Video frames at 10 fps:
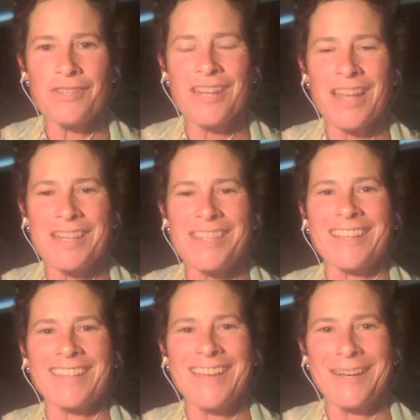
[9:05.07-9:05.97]
it's not
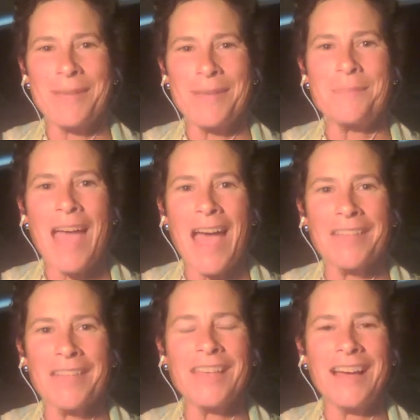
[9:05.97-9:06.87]
exactly on a beaten
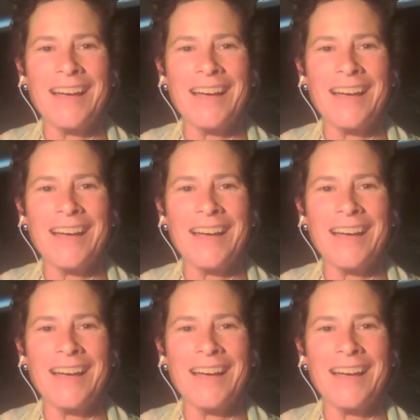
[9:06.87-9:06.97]
path.